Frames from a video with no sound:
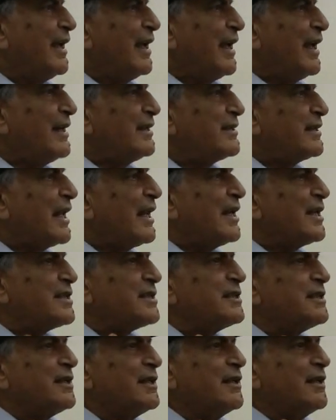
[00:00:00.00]
and tell
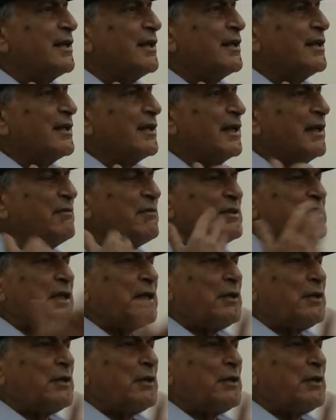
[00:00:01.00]
us give us